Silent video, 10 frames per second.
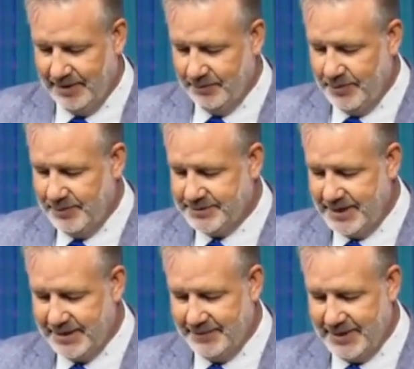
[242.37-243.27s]
we've been
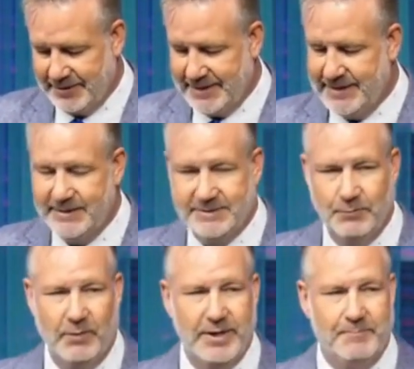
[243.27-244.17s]
talking about keys,
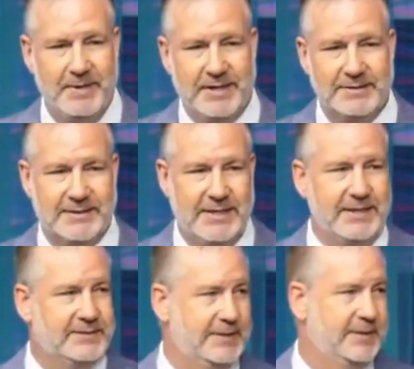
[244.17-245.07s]
and one of the biggest
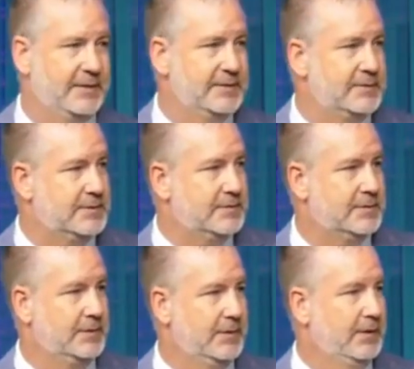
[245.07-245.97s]
keys is,
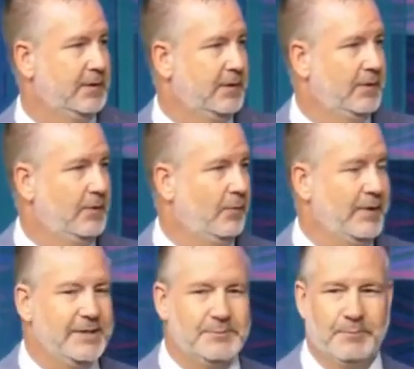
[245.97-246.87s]
what
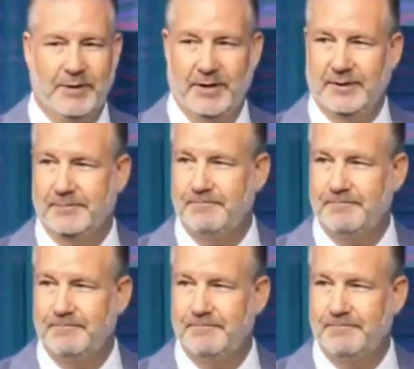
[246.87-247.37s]
is prayer?